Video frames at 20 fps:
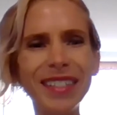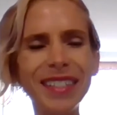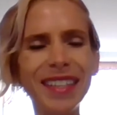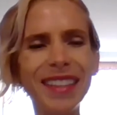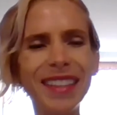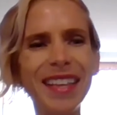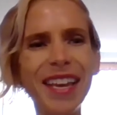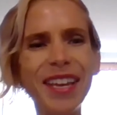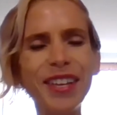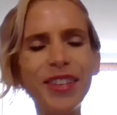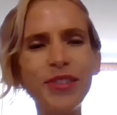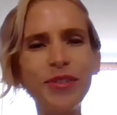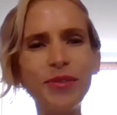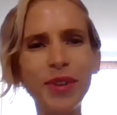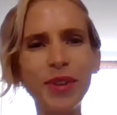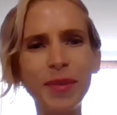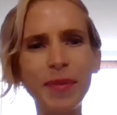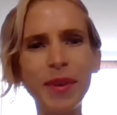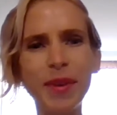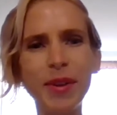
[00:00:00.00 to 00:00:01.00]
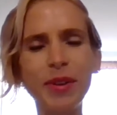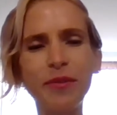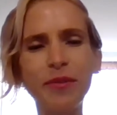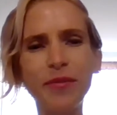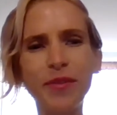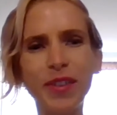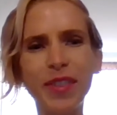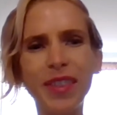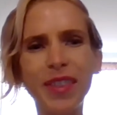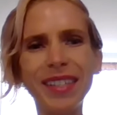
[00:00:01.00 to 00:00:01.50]
And thank you, Camille,
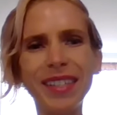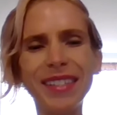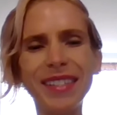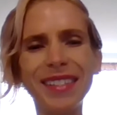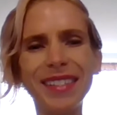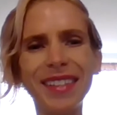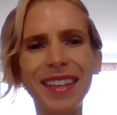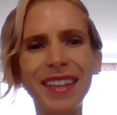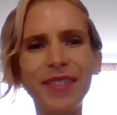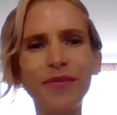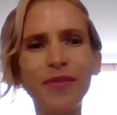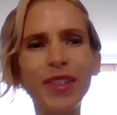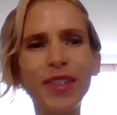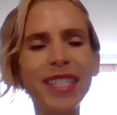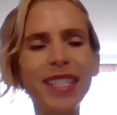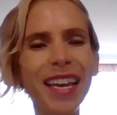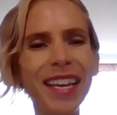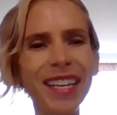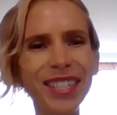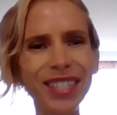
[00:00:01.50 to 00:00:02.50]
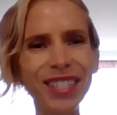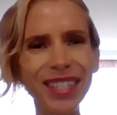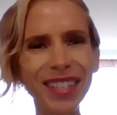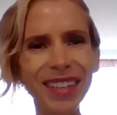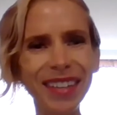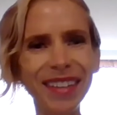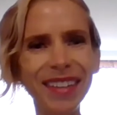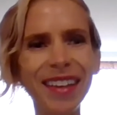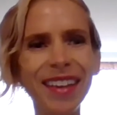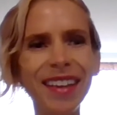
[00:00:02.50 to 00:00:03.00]
for this
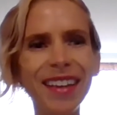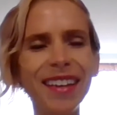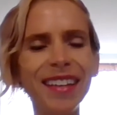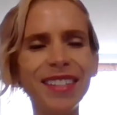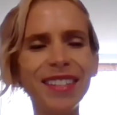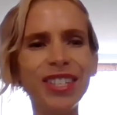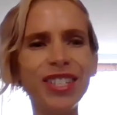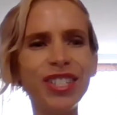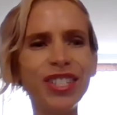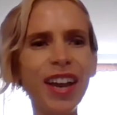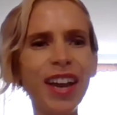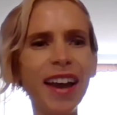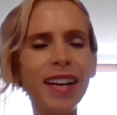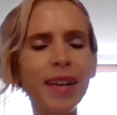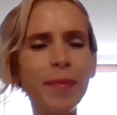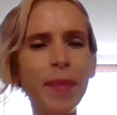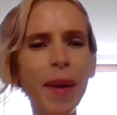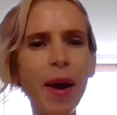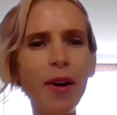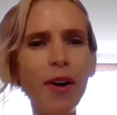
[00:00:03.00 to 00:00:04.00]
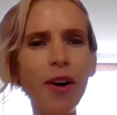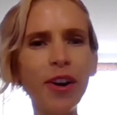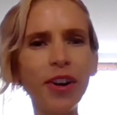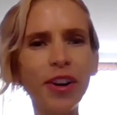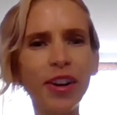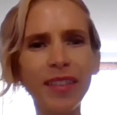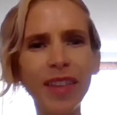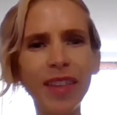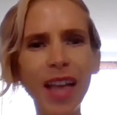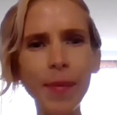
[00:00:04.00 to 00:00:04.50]
invitation to chat about our
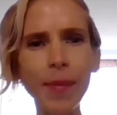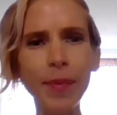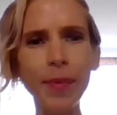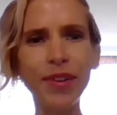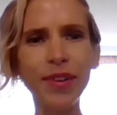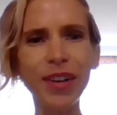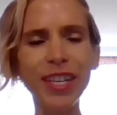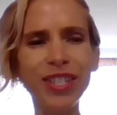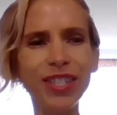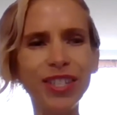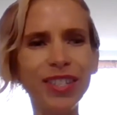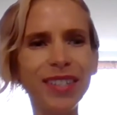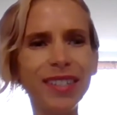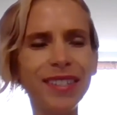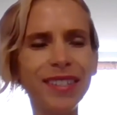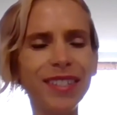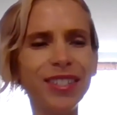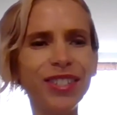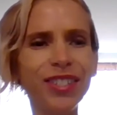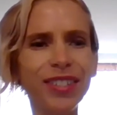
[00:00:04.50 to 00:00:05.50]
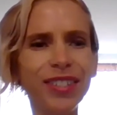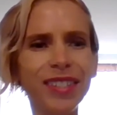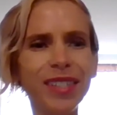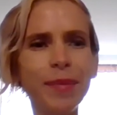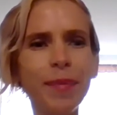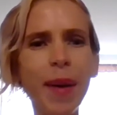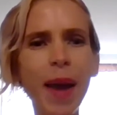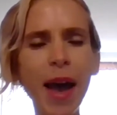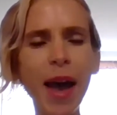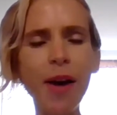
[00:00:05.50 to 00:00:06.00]
collaborations and just the
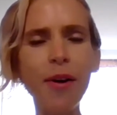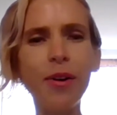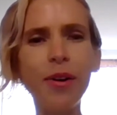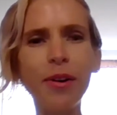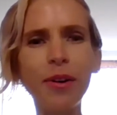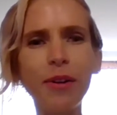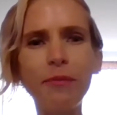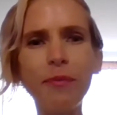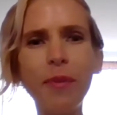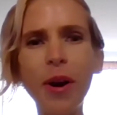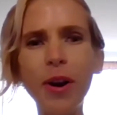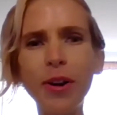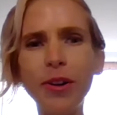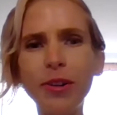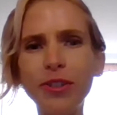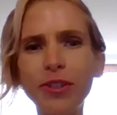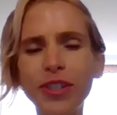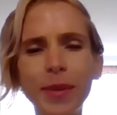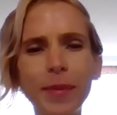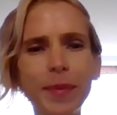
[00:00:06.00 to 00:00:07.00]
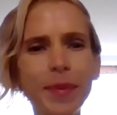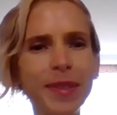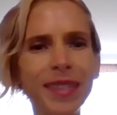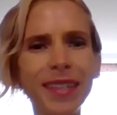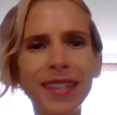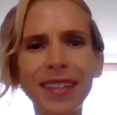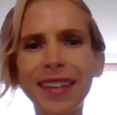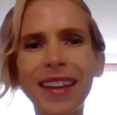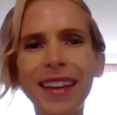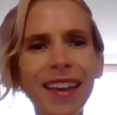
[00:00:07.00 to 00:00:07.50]
power of partnerships.
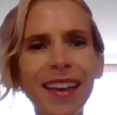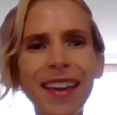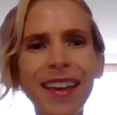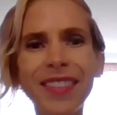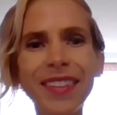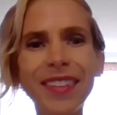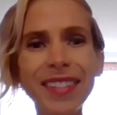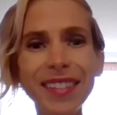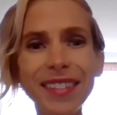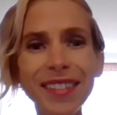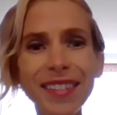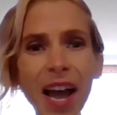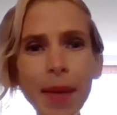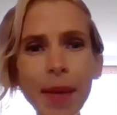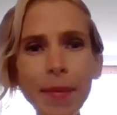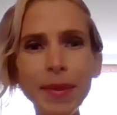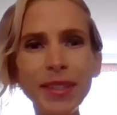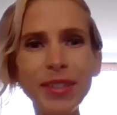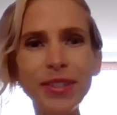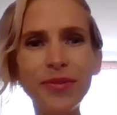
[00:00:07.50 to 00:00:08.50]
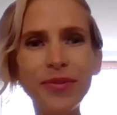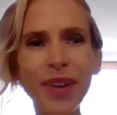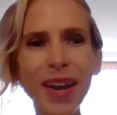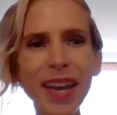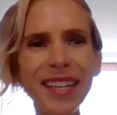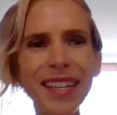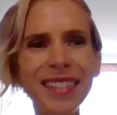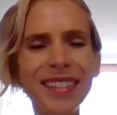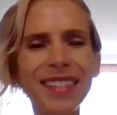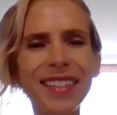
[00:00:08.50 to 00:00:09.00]
And this time is
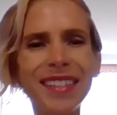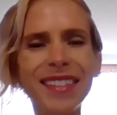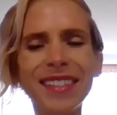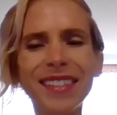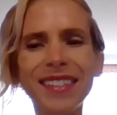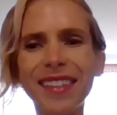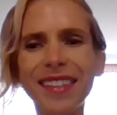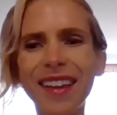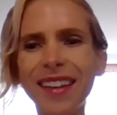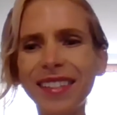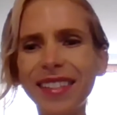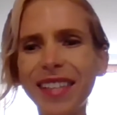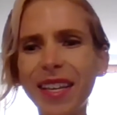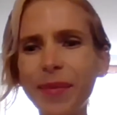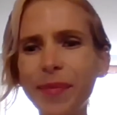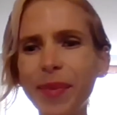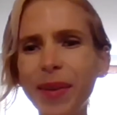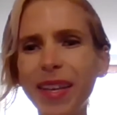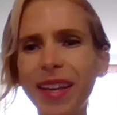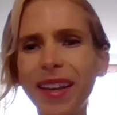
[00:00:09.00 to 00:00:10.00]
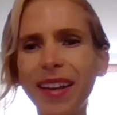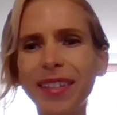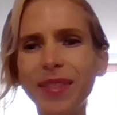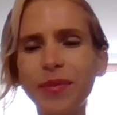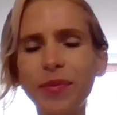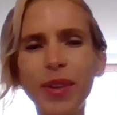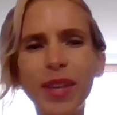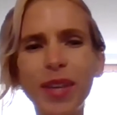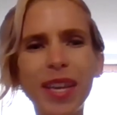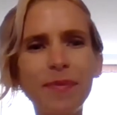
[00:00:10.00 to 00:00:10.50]
great to discuss it because
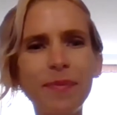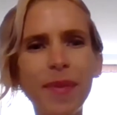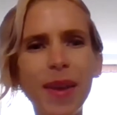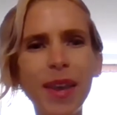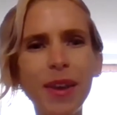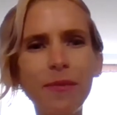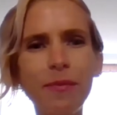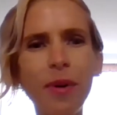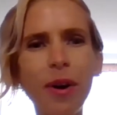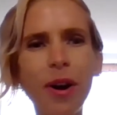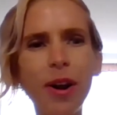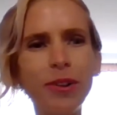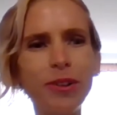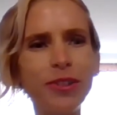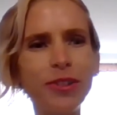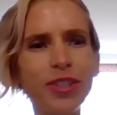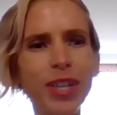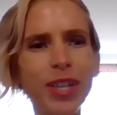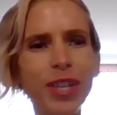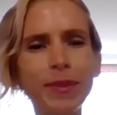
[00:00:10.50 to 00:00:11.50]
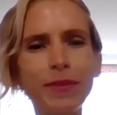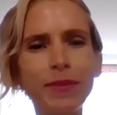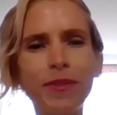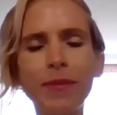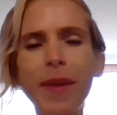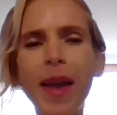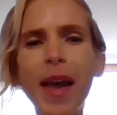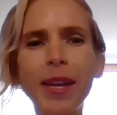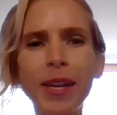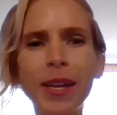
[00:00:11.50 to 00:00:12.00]
we can make partnerships
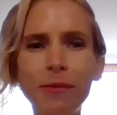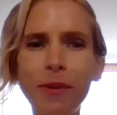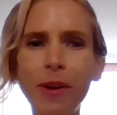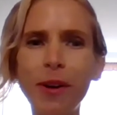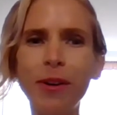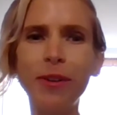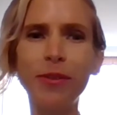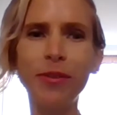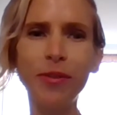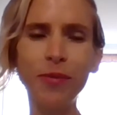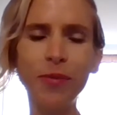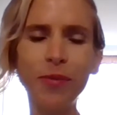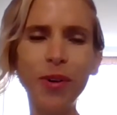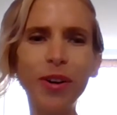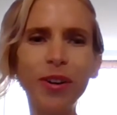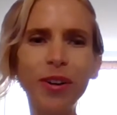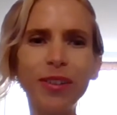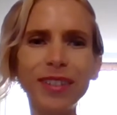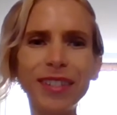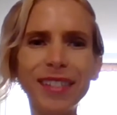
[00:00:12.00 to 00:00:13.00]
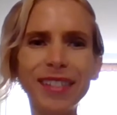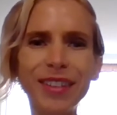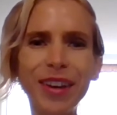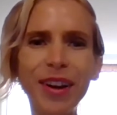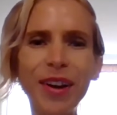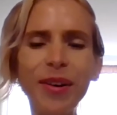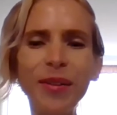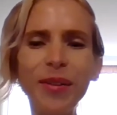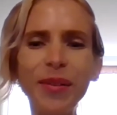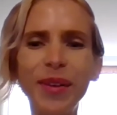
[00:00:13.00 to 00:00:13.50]
from anywhere in the world.
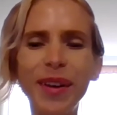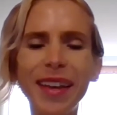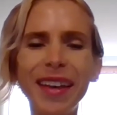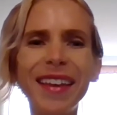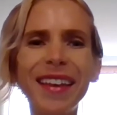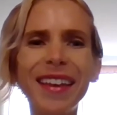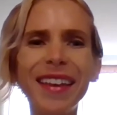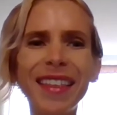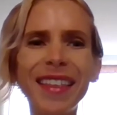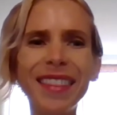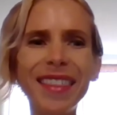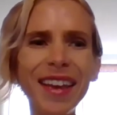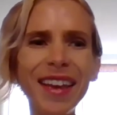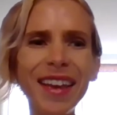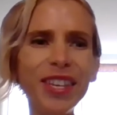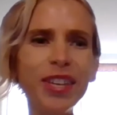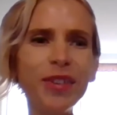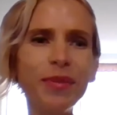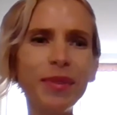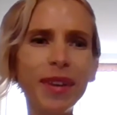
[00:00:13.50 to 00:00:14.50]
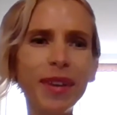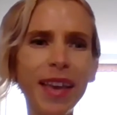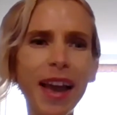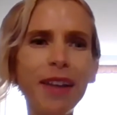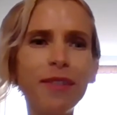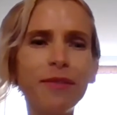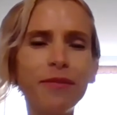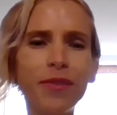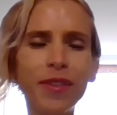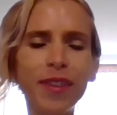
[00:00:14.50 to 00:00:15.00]
So thank you
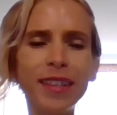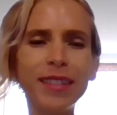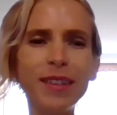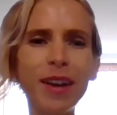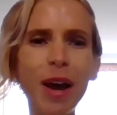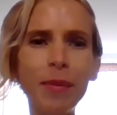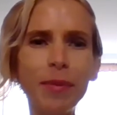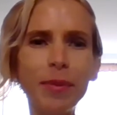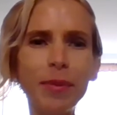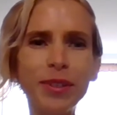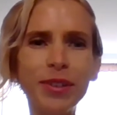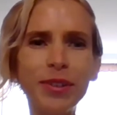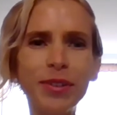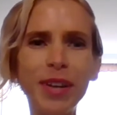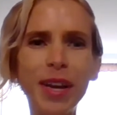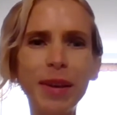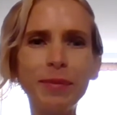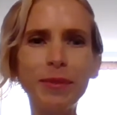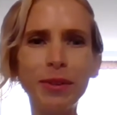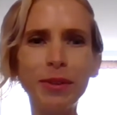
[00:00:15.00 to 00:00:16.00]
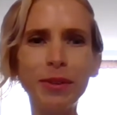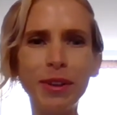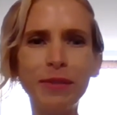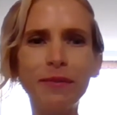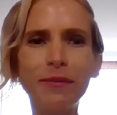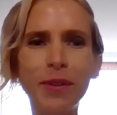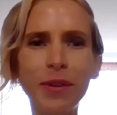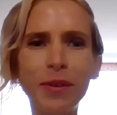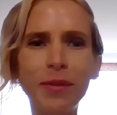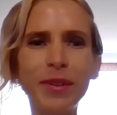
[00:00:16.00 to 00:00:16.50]
again for this opportunity. I'm looking
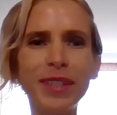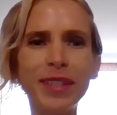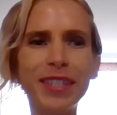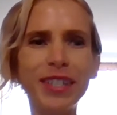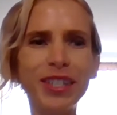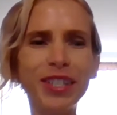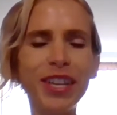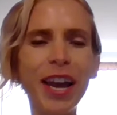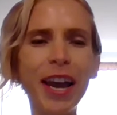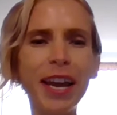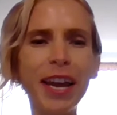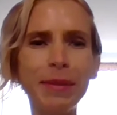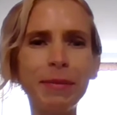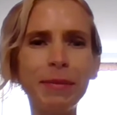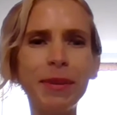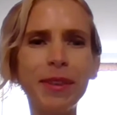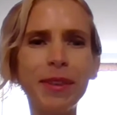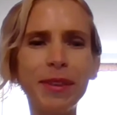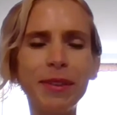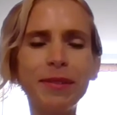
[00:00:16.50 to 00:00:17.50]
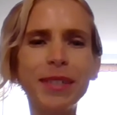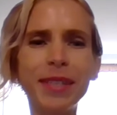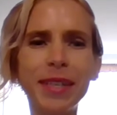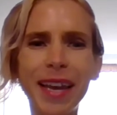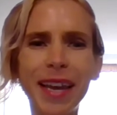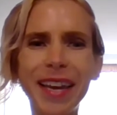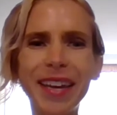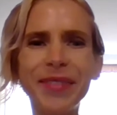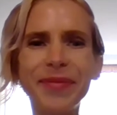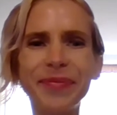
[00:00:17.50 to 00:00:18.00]
forward to chatting with you
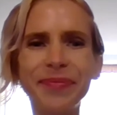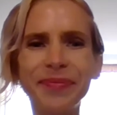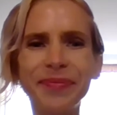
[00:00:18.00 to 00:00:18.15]
today.